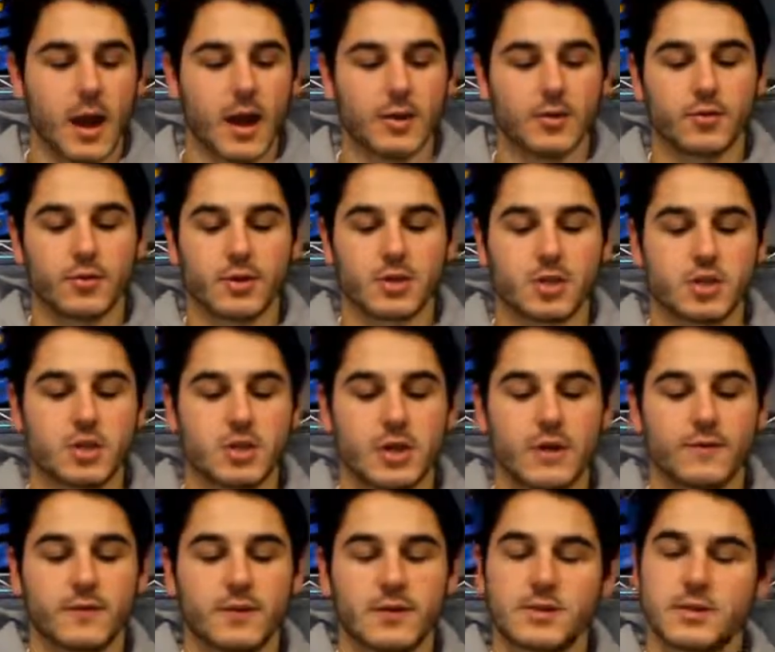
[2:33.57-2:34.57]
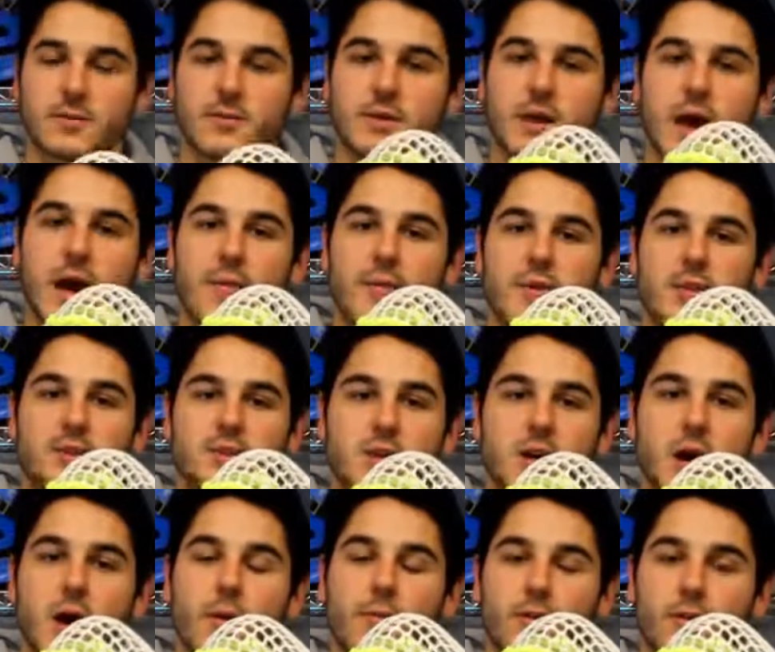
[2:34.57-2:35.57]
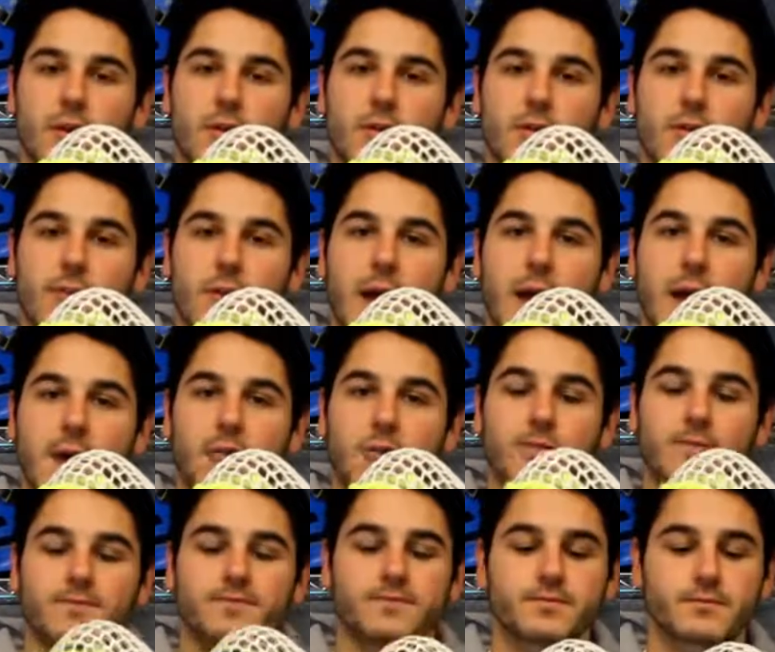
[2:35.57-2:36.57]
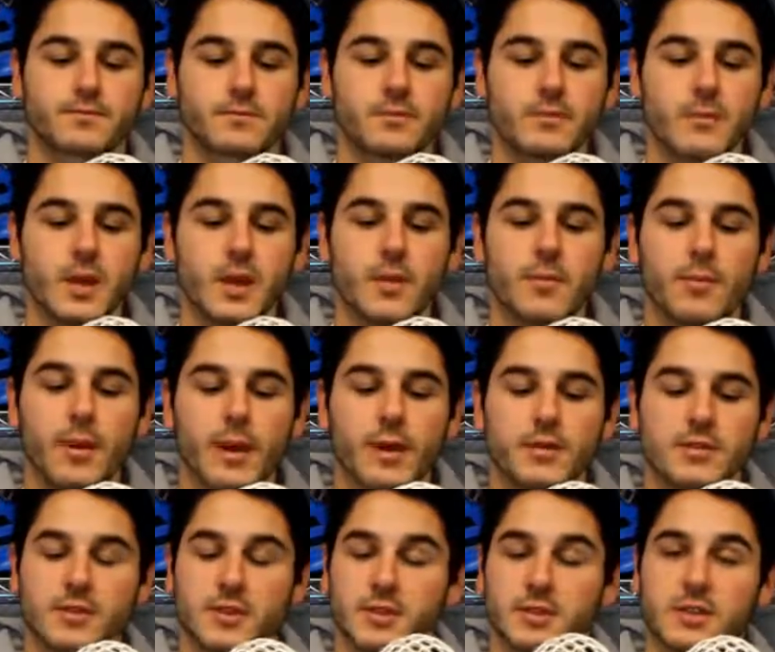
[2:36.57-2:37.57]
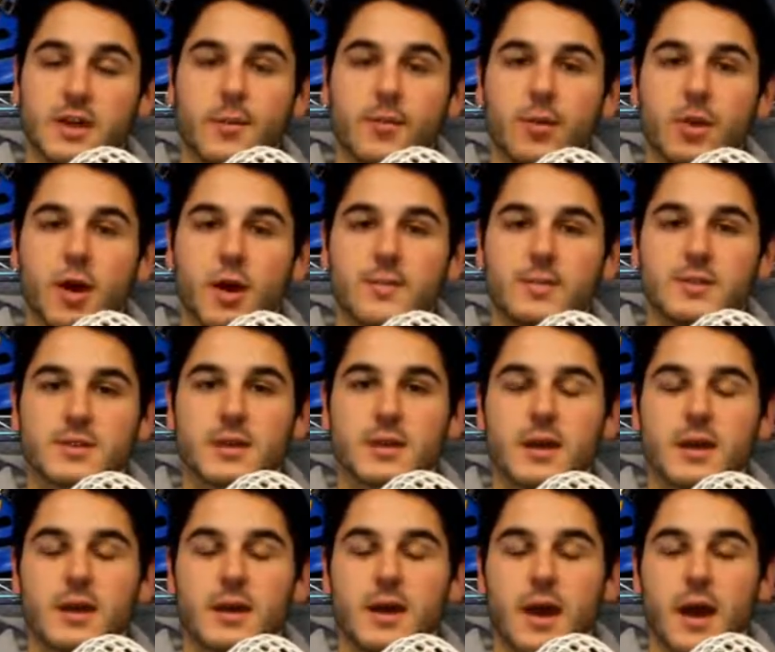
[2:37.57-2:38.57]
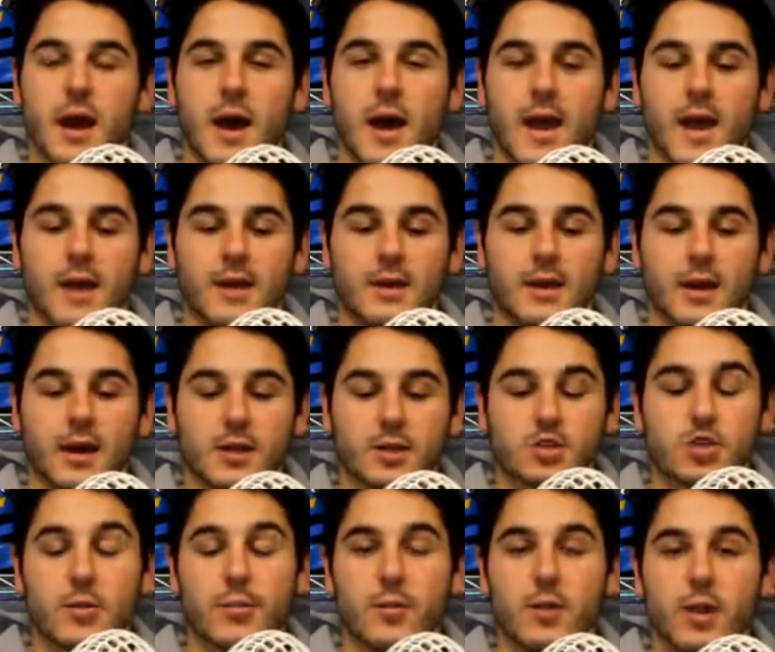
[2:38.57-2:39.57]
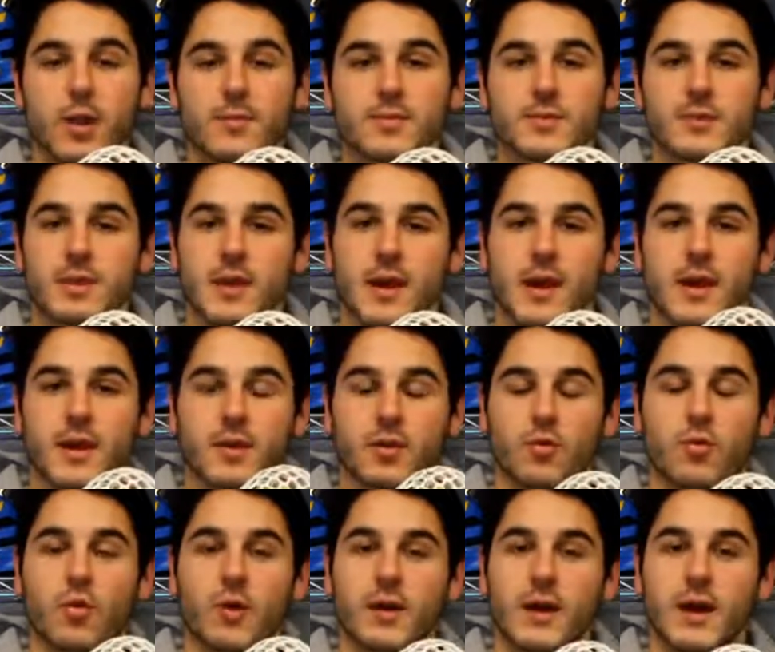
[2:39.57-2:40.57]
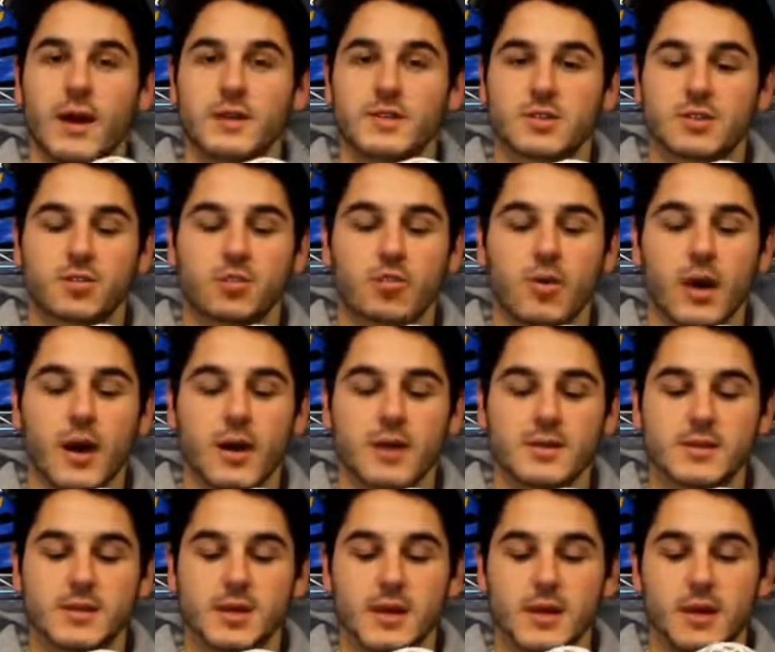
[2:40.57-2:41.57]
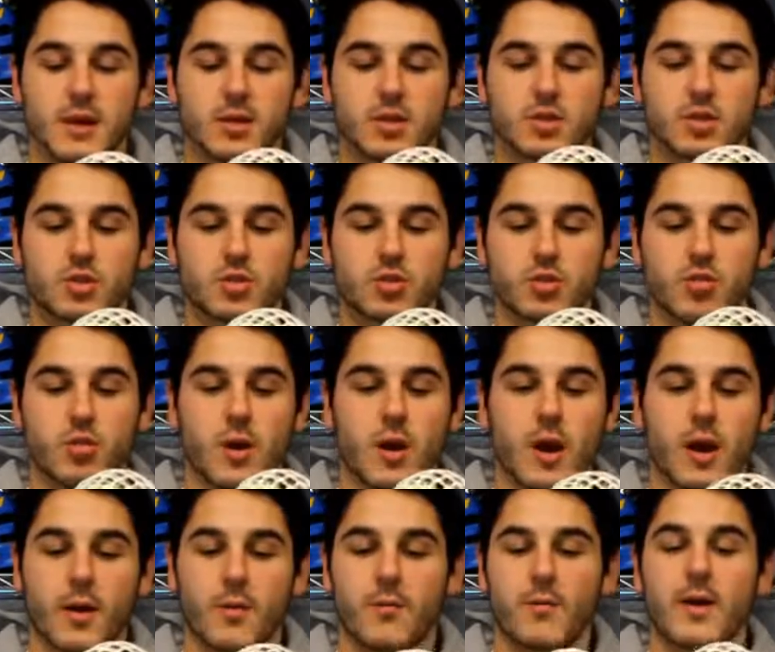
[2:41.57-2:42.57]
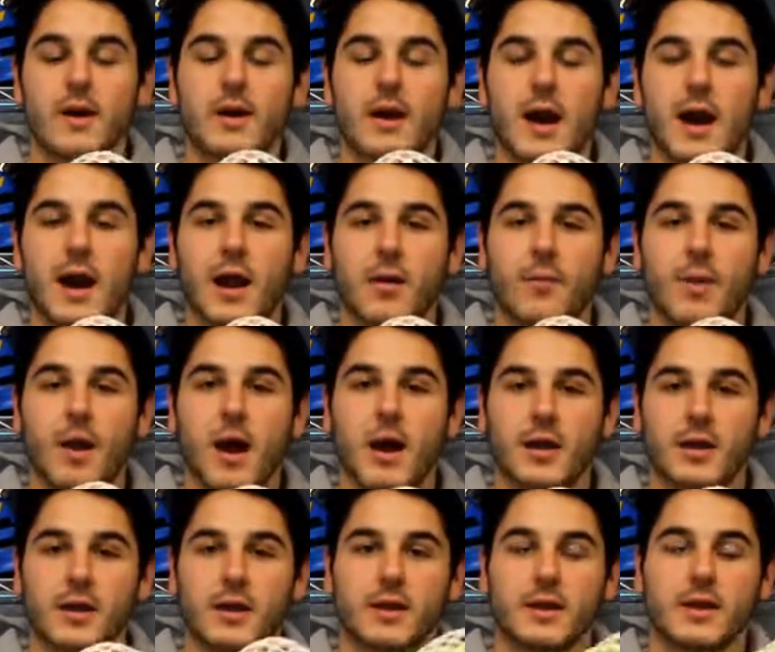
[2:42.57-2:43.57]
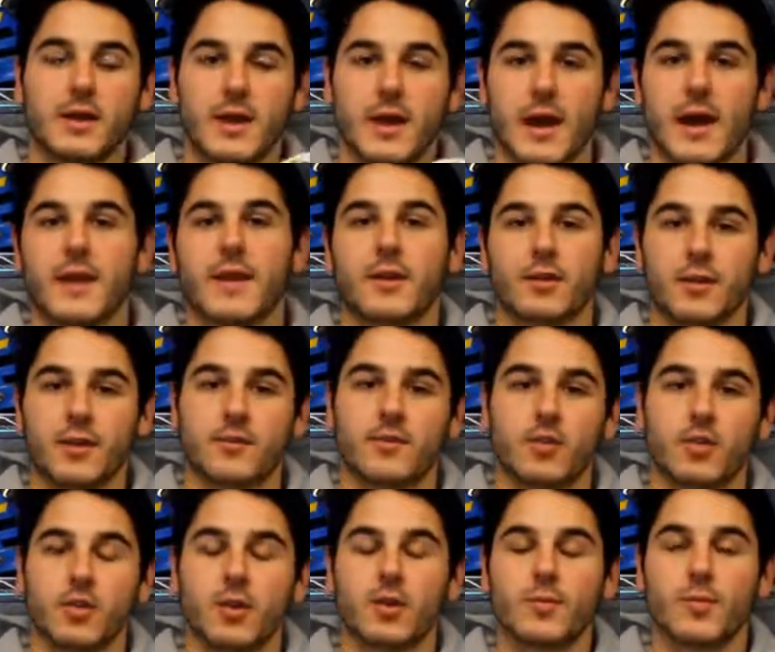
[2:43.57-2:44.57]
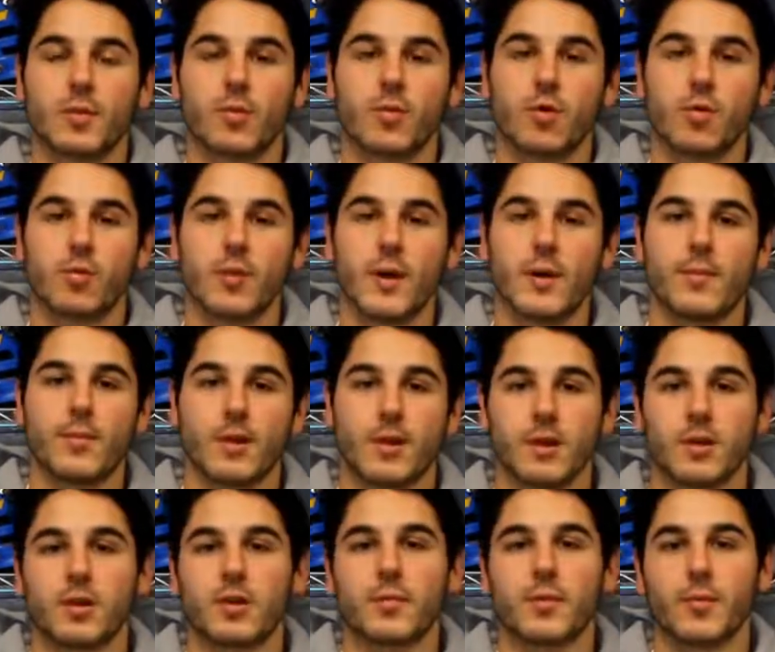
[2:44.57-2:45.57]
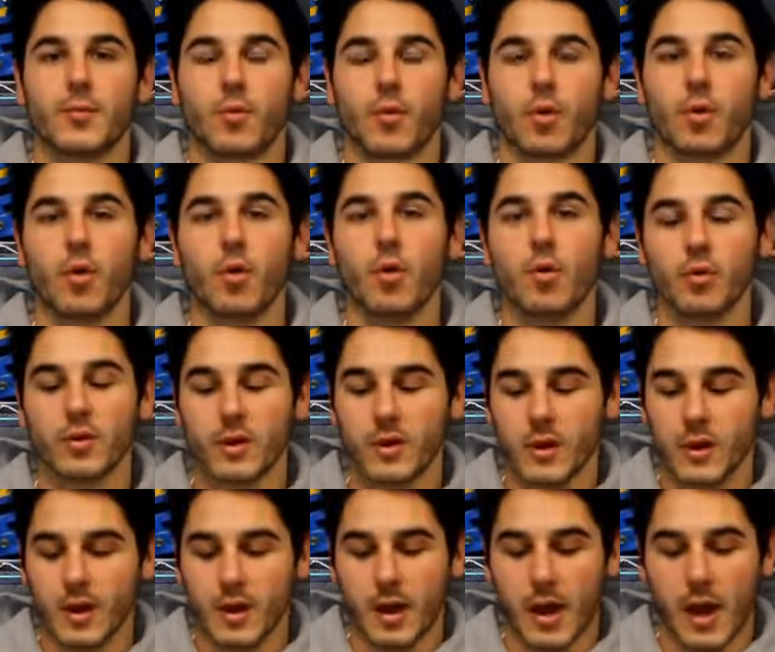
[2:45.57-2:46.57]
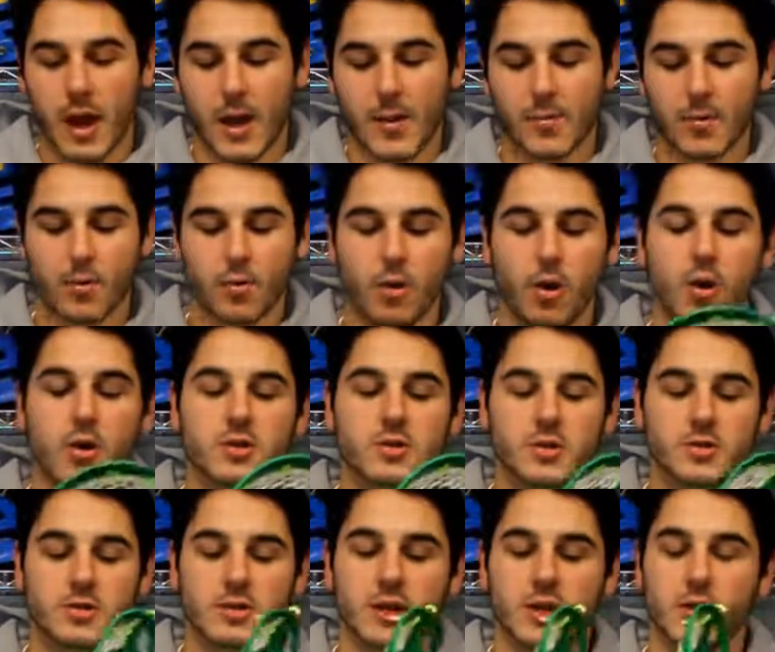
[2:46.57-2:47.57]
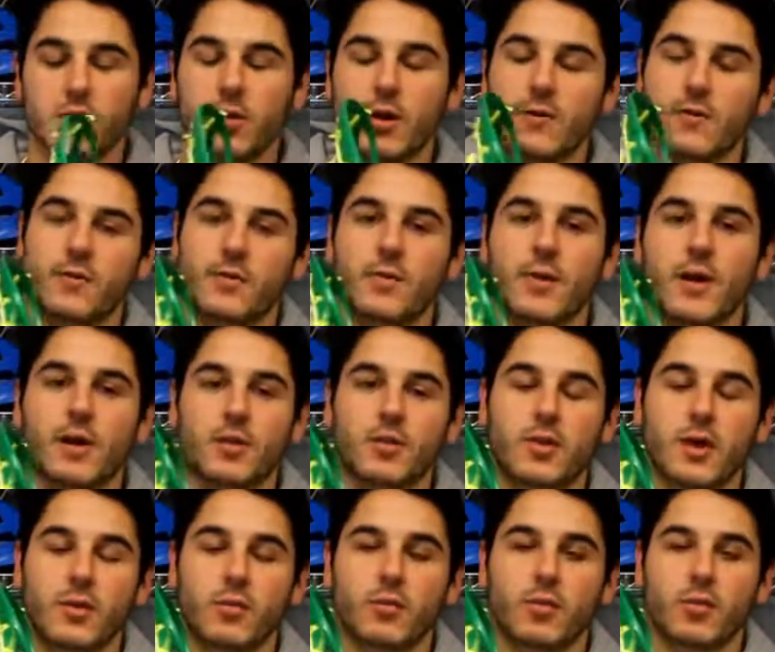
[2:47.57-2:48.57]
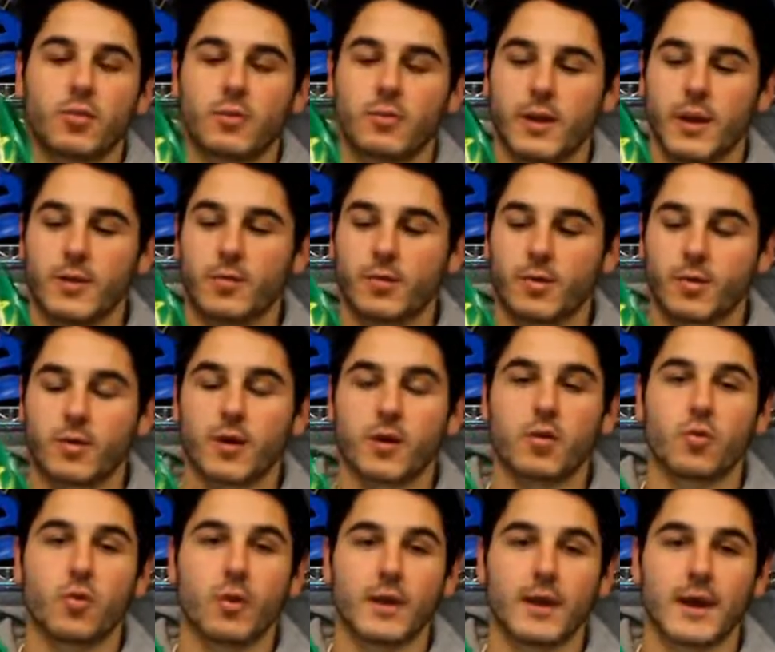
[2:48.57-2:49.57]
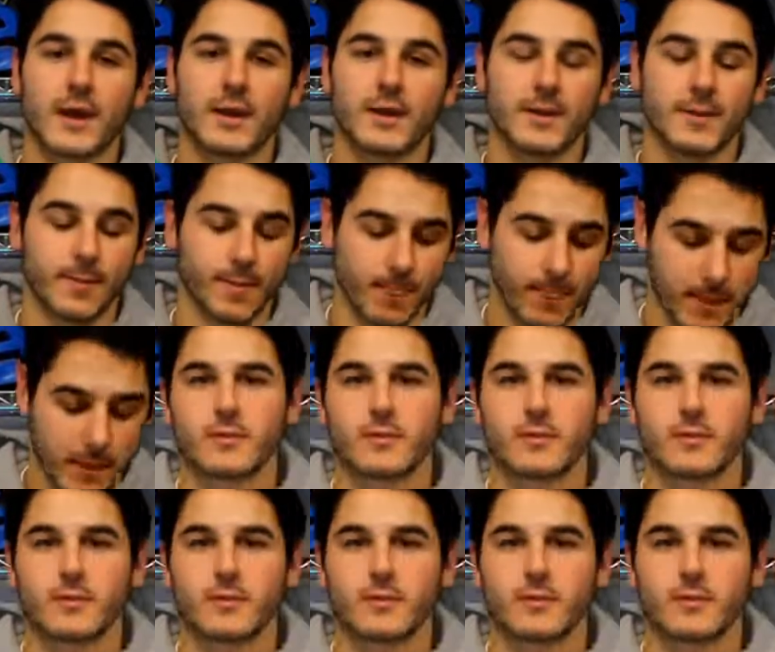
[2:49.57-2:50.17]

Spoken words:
You could shift some diamonds up in your pattern by using double ups and triple ups and one eyes, two eyes to make a higher pocket, and that'll give you a little bit more whip and a little bit more hold, but it will also take away from the amount you're able to create a one-handed.